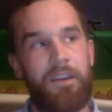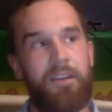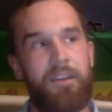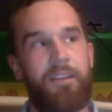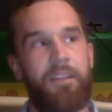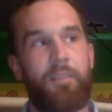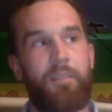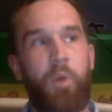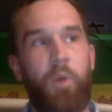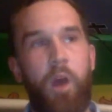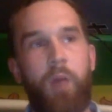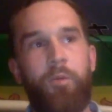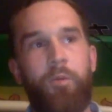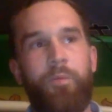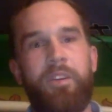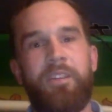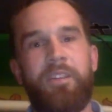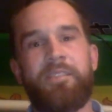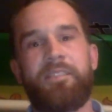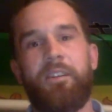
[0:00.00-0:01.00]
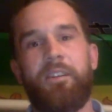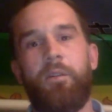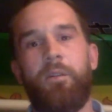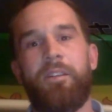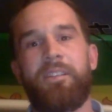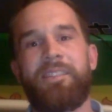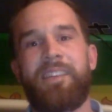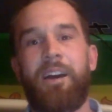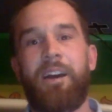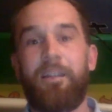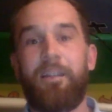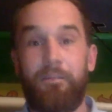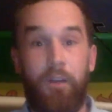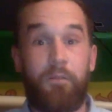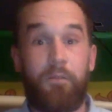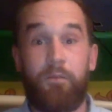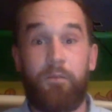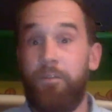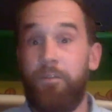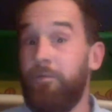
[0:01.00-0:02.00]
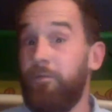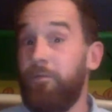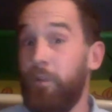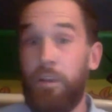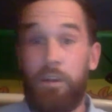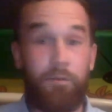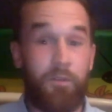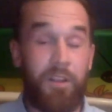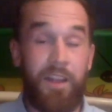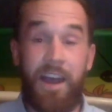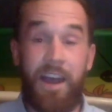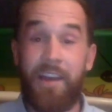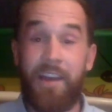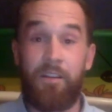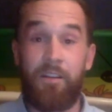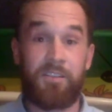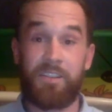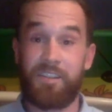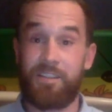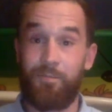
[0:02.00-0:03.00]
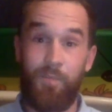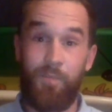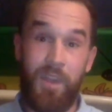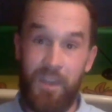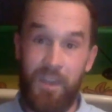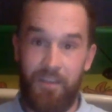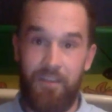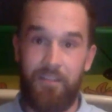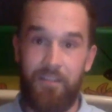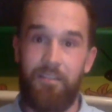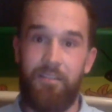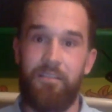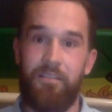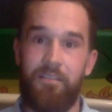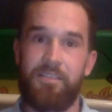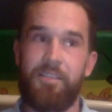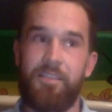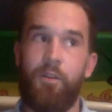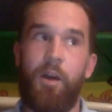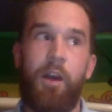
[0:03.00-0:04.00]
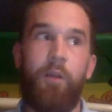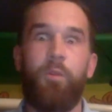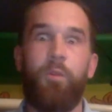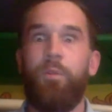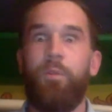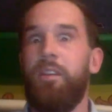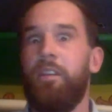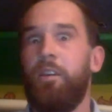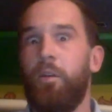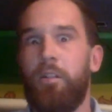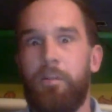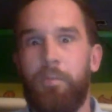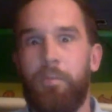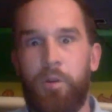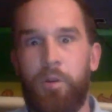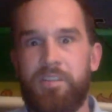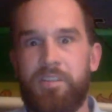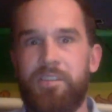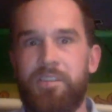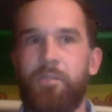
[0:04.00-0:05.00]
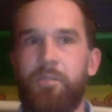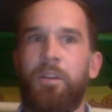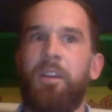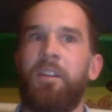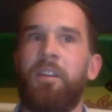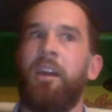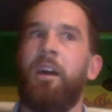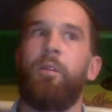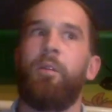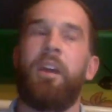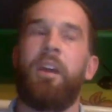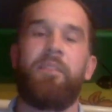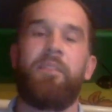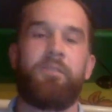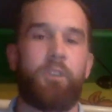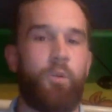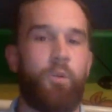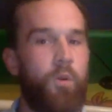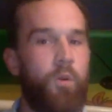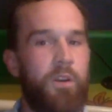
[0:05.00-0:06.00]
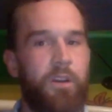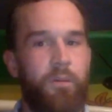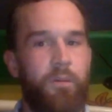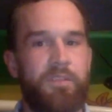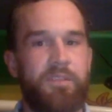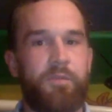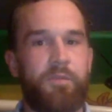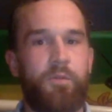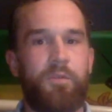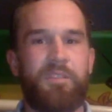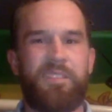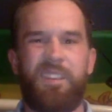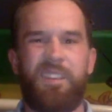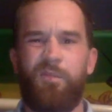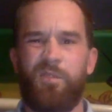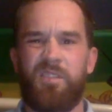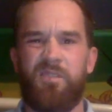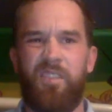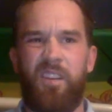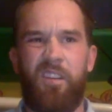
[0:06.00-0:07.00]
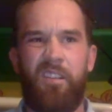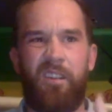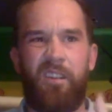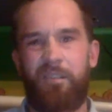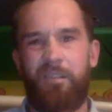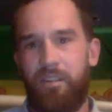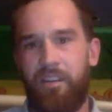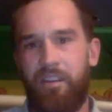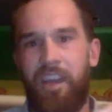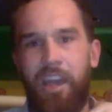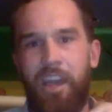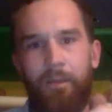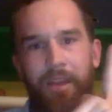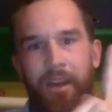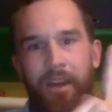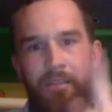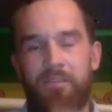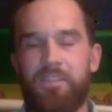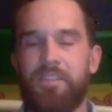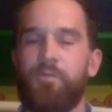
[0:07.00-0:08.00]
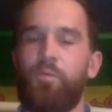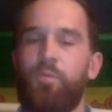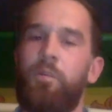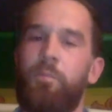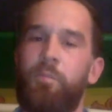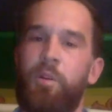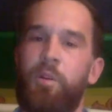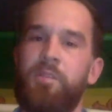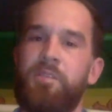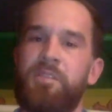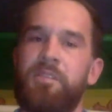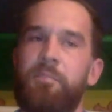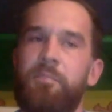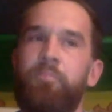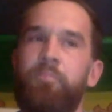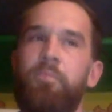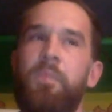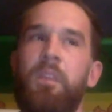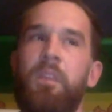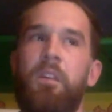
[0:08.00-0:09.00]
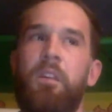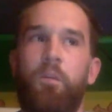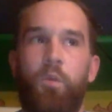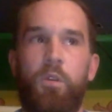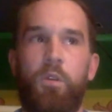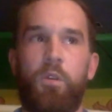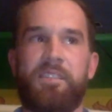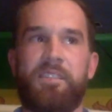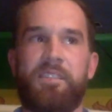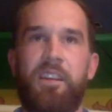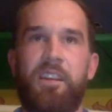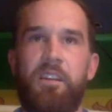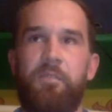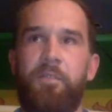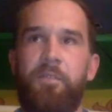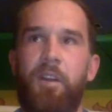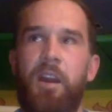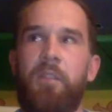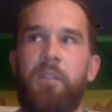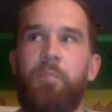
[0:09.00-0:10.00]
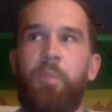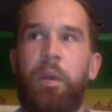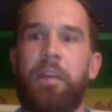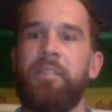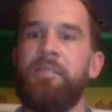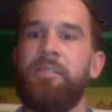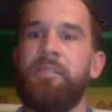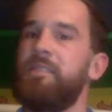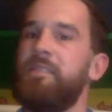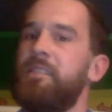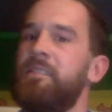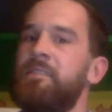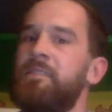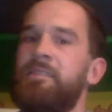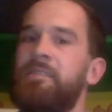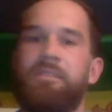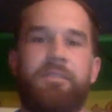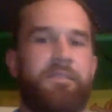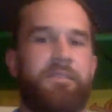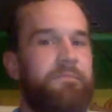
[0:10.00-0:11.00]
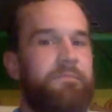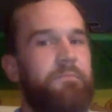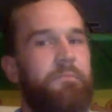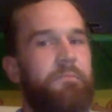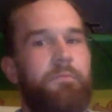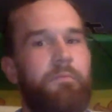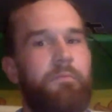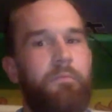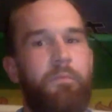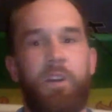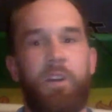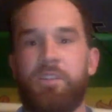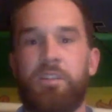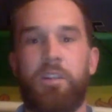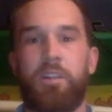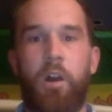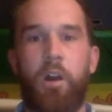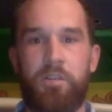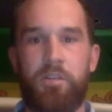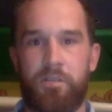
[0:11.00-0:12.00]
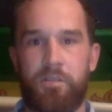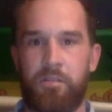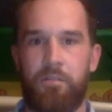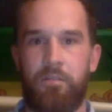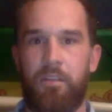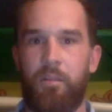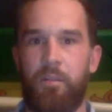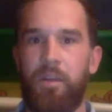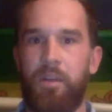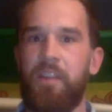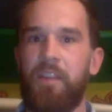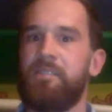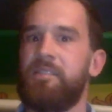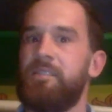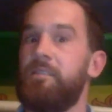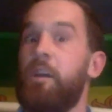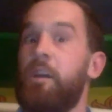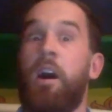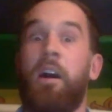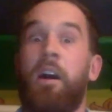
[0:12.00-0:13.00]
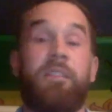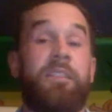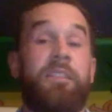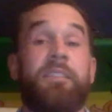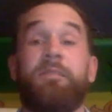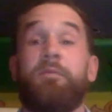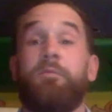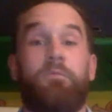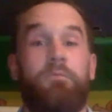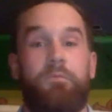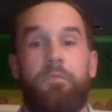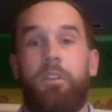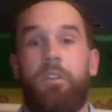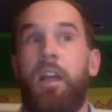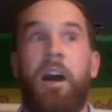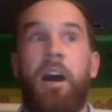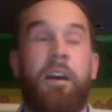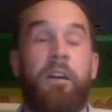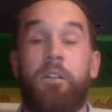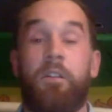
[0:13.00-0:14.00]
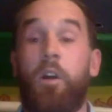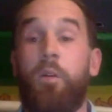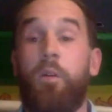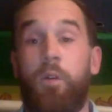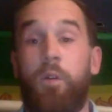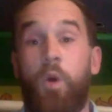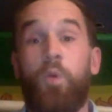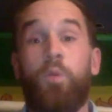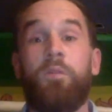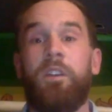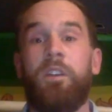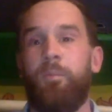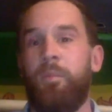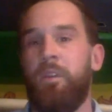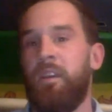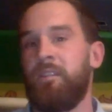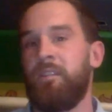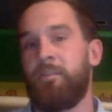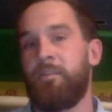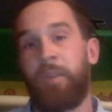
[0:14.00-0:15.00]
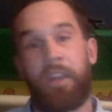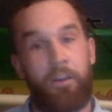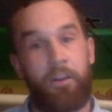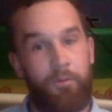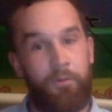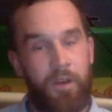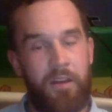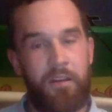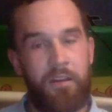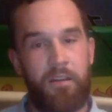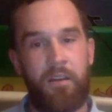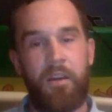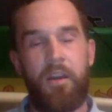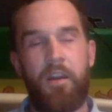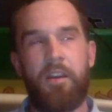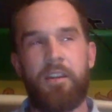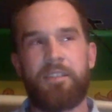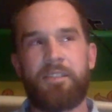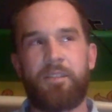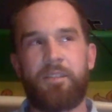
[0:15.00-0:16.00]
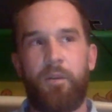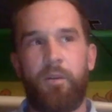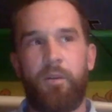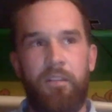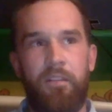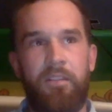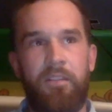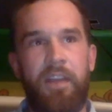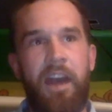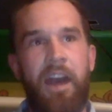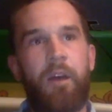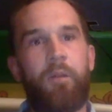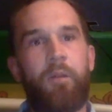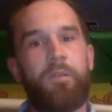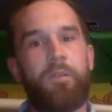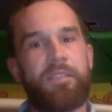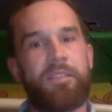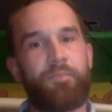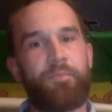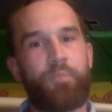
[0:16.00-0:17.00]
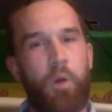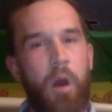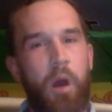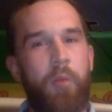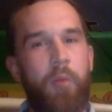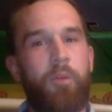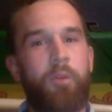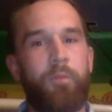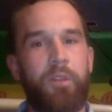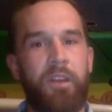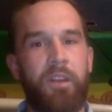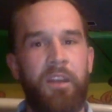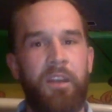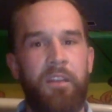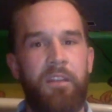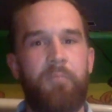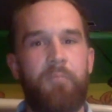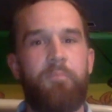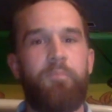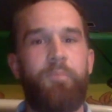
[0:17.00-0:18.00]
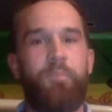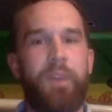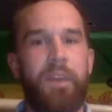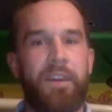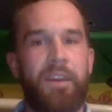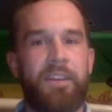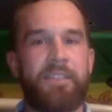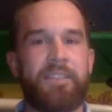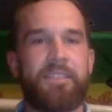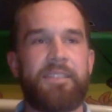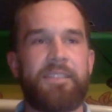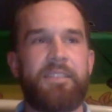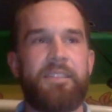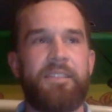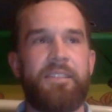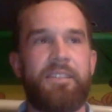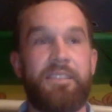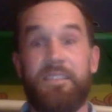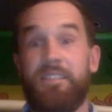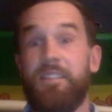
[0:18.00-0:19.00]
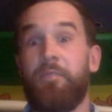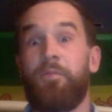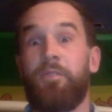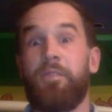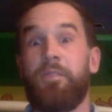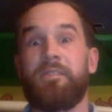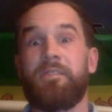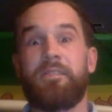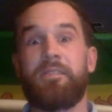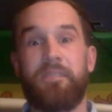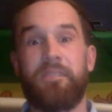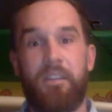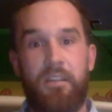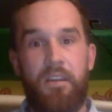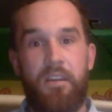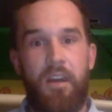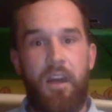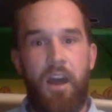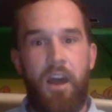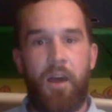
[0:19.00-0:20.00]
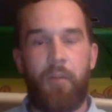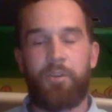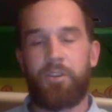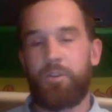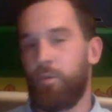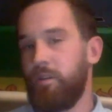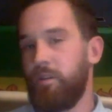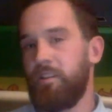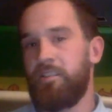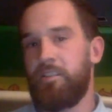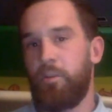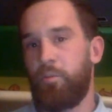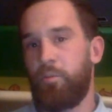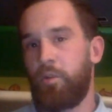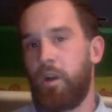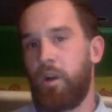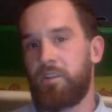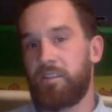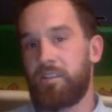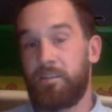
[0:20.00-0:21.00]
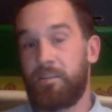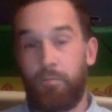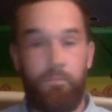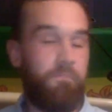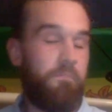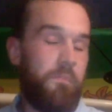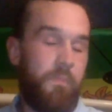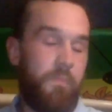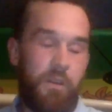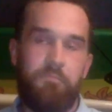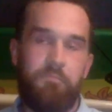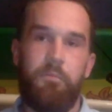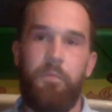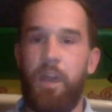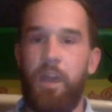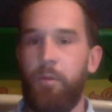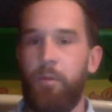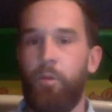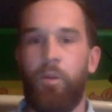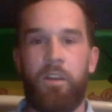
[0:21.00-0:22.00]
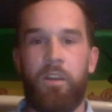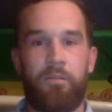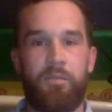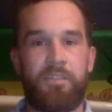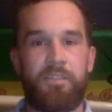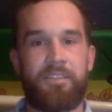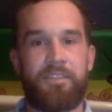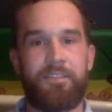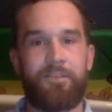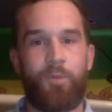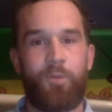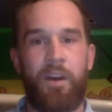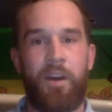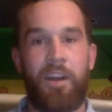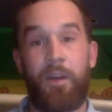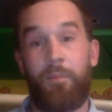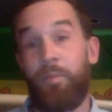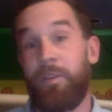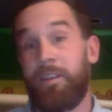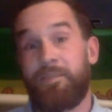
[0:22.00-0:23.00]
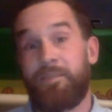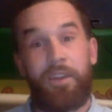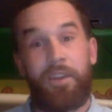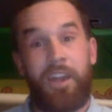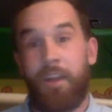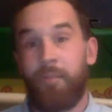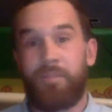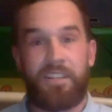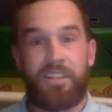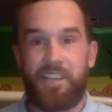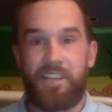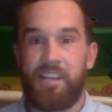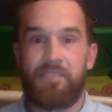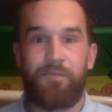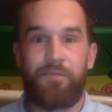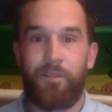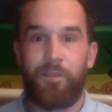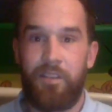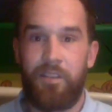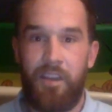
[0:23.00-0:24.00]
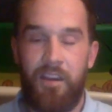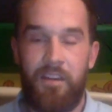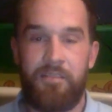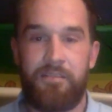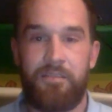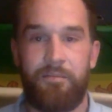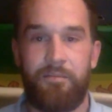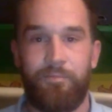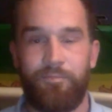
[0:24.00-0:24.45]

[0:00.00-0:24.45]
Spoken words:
The problem is, though, is that fully relied on just me. So I would be the only person doing it. I would have to coordinate with schools, and it came down to just one person. Whereas the idea for EdPins is much larger than me. It doesn't rely on only me to make it run. So I think that was probably the biggest difference between the 2 projects, and maybe one of the reasons why EdPins became successful in the end.